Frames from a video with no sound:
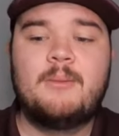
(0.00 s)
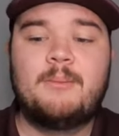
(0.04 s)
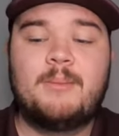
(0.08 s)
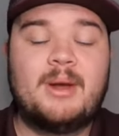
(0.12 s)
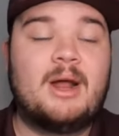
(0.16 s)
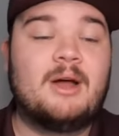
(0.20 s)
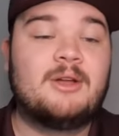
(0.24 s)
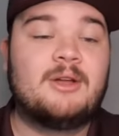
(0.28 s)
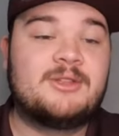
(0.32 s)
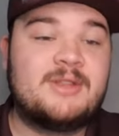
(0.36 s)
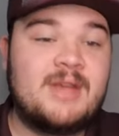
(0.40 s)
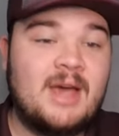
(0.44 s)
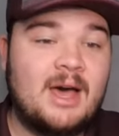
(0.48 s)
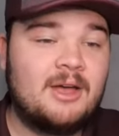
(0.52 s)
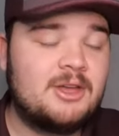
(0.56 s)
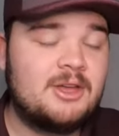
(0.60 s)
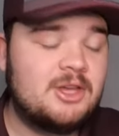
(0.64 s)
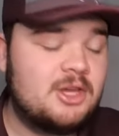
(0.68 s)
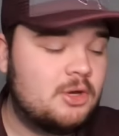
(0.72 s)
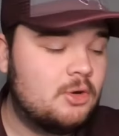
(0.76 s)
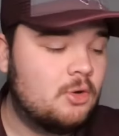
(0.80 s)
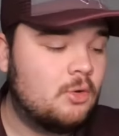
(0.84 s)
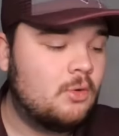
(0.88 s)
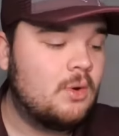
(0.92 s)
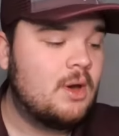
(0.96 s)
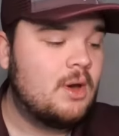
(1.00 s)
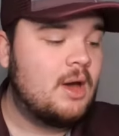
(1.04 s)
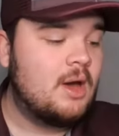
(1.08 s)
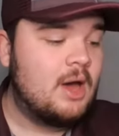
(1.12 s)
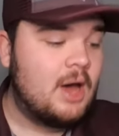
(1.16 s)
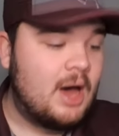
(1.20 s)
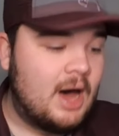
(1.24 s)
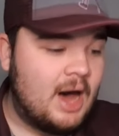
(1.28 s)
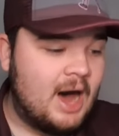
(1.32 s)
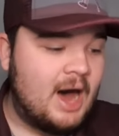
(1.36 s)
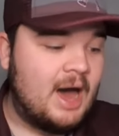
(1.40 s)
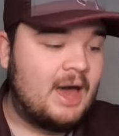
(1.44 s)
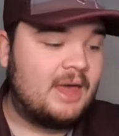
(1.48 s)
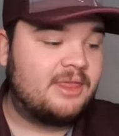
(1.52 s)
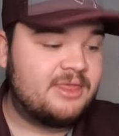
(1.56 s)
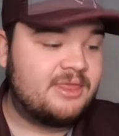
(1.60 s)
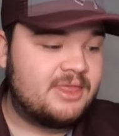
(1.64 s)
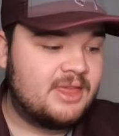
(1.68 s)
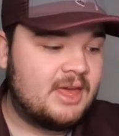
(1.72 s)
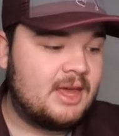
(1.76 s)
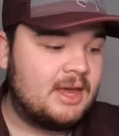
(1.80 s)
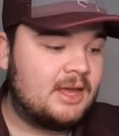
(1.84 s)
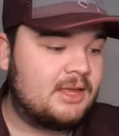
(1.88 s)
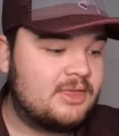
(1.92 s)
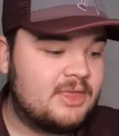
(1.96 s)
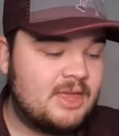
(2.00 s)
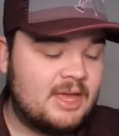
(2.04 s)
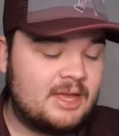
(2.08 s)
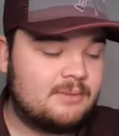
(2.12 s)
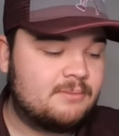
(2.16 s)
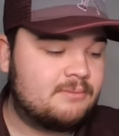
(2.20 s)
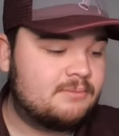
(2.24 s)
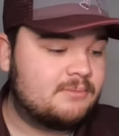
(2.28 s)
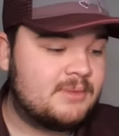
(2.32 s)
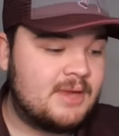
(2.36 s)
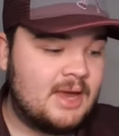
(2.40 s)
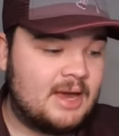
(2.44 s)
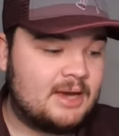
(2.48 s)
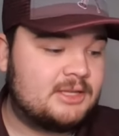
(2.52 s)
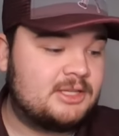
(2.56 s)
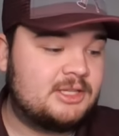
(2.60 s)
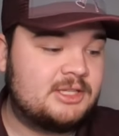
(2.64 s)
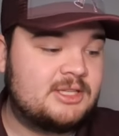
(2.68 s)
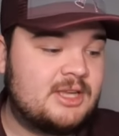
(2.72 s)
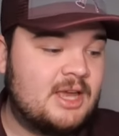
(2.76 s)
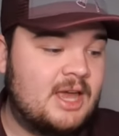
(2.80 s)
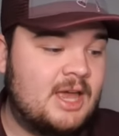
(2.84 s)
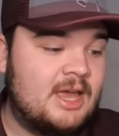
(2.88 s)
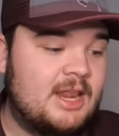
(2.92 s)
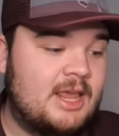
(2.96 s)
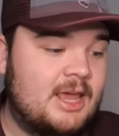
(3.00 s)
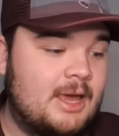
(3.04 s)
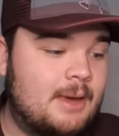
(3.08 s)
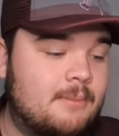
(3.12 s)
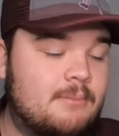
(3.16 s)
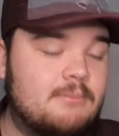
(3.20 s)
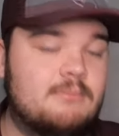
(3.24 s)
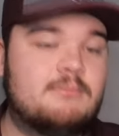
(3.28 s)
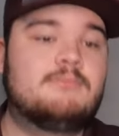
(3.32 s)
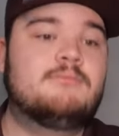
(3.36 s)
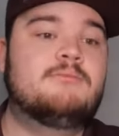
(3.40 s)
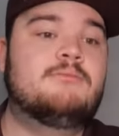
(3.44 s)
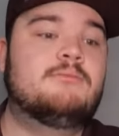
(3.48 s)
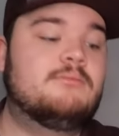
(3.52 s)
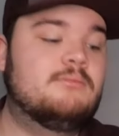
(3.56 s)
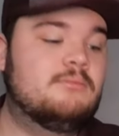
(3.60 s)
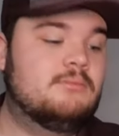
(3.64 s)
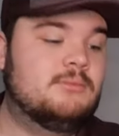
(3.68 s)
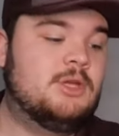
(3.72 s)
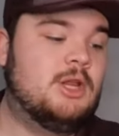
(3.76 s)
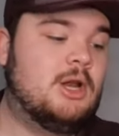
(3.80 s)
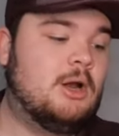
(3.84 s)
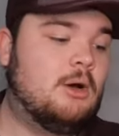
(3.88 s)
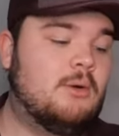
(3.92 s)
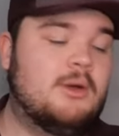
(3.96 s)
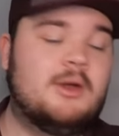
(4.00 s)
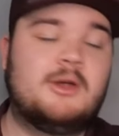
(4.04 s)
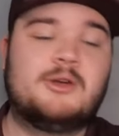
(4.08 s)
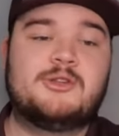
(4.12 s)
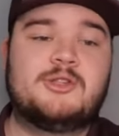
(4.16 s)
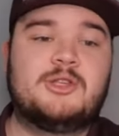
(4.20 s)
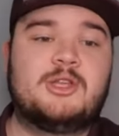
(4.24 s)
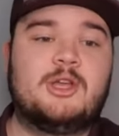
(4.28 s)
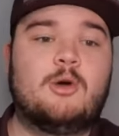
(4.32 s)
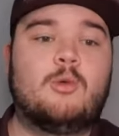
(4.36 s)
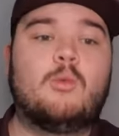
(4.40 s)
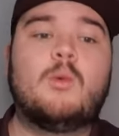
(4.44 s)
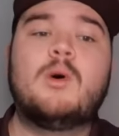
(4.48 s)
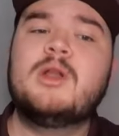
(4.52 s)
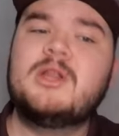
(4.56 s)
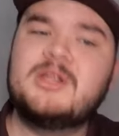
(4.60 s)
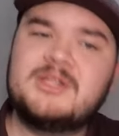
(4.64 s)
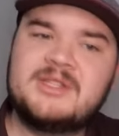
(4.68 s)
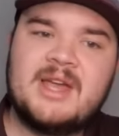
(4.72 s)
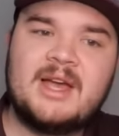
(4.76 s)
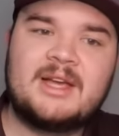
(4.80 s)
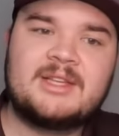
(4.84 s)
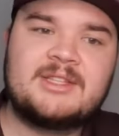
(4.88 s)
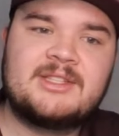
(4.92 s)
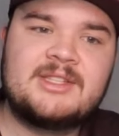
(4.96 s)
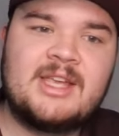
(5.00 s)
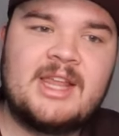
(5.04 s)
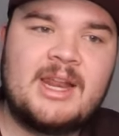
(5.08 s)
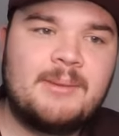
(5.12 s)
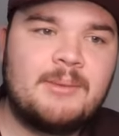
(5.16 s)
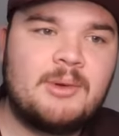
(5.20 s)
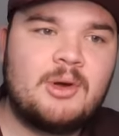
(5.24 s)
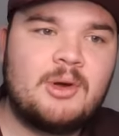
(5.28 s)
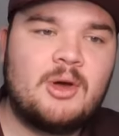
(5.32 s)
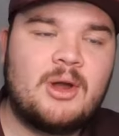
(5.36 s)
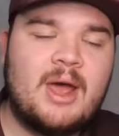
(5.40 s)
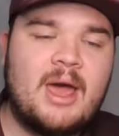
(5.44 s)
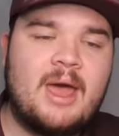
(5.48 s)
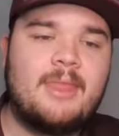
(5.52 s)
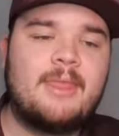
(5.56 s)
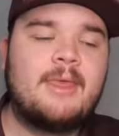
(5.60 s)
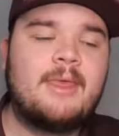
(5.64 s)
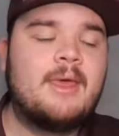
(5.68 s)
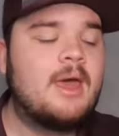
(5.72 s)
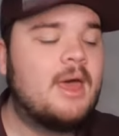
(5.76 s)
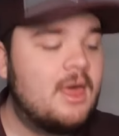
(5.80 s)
But I'll tell you, I think that Texas A&M, you know, here's the deal. What is Texas A&M good at?